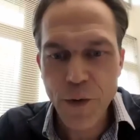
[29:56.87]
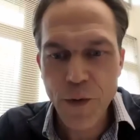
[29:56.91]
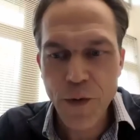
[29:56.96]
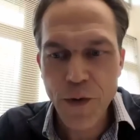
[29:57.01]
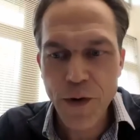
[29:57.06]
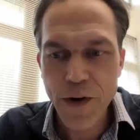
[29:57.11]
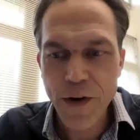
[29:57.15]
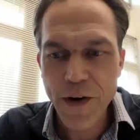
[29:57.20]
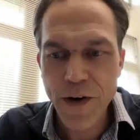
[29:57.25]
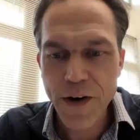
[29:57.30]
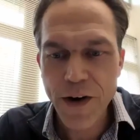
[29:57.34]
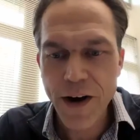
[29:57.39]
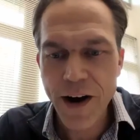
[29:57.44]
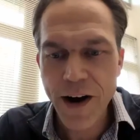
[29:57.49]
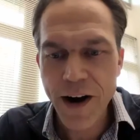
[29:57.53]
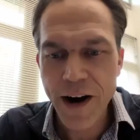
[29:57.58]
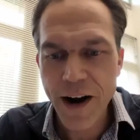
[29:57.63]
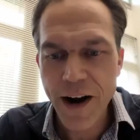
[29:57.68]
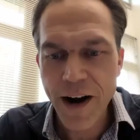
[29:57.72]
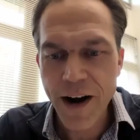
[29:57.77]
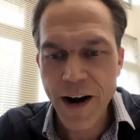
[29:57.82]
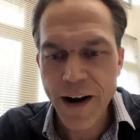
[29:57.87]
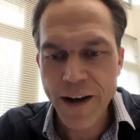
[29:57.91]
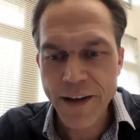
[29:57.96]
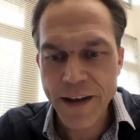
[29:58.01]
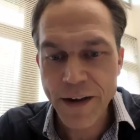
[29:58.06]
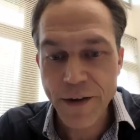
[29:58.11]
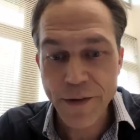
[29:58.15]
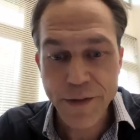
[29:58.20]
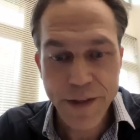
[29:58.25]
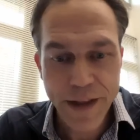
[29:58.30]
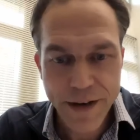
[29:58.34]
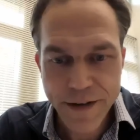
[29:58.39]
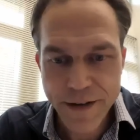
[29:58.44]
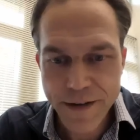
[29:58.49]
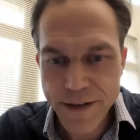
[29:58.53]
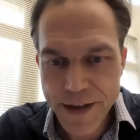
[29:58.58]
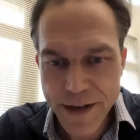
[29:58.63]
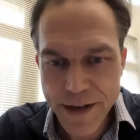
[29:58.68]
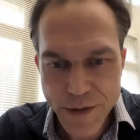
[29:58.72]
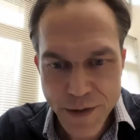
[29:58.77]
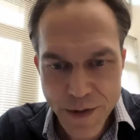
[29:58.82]
or you know
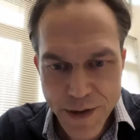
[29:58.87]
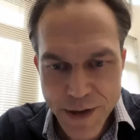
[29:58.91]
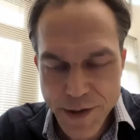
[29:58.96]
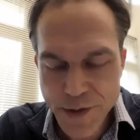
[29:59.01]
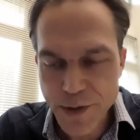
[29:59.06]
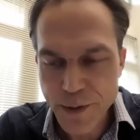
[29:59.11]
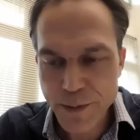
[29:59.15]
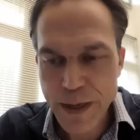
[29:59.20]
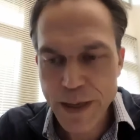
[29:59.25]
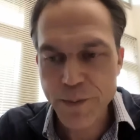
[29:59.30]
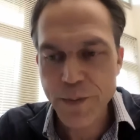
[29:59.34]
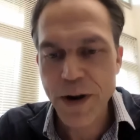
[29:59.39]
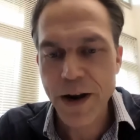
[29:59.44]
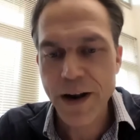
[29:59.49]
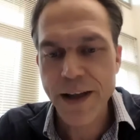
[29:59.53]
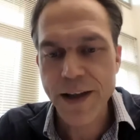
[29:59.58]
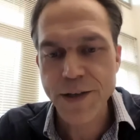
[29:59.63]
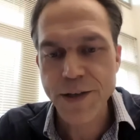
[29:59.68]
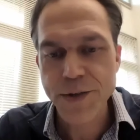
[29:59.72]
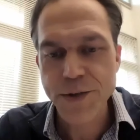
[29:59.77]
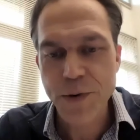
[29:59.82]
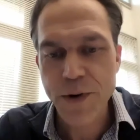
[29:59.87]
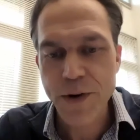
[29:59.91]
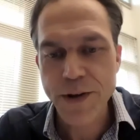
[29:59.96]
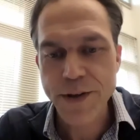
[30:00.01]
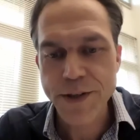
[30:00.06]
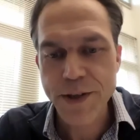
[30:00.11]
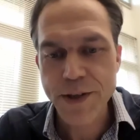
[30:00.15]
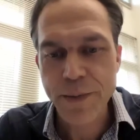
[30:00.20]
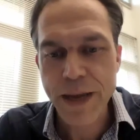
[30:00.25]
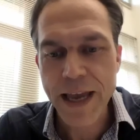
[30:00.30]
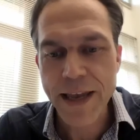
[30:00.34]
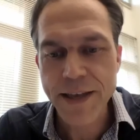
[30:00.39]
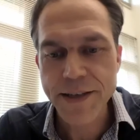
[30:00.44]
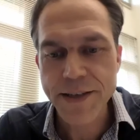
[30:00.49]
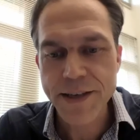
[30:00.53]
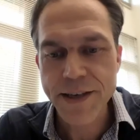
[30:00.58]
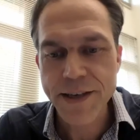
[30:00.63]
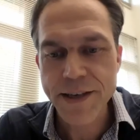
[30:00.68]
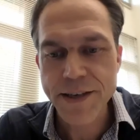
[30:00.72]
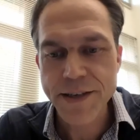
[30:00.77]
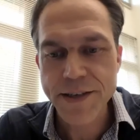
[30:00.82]
than than traditional meat products or in some
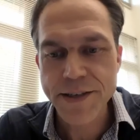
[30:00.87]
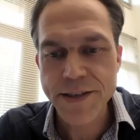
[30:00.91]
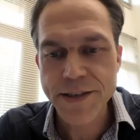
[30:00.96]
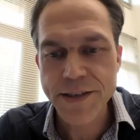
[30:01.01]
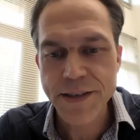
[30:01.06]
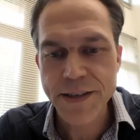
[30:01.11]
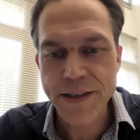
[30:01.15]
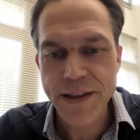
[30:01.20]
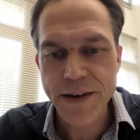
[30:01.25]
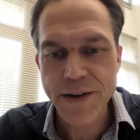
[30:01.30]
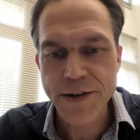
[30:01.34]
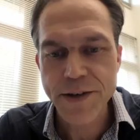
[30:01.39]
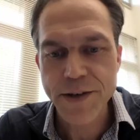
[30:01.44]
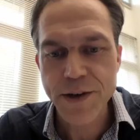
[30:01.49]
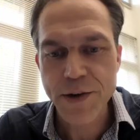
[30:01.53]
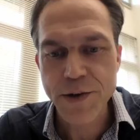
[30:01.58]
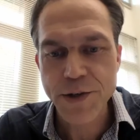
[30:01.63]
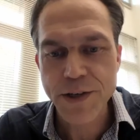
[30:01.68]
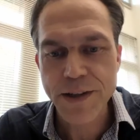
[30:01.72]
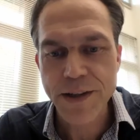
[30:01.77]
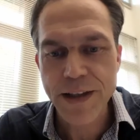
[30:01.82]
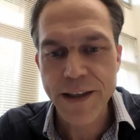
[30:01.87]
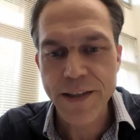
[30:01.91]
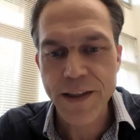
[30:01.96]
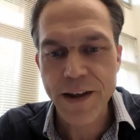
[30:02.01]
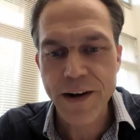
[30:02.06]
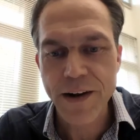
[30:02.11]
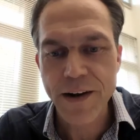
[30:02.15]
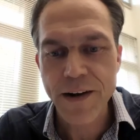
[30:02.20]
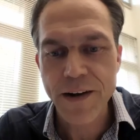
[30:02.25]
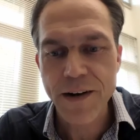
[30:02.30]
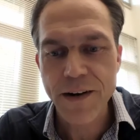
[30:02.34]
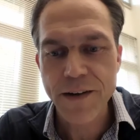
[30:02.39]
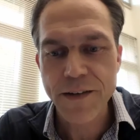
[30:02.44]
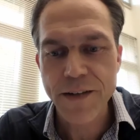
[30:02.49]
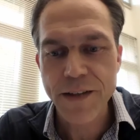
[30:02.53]
cases there's a notion that they're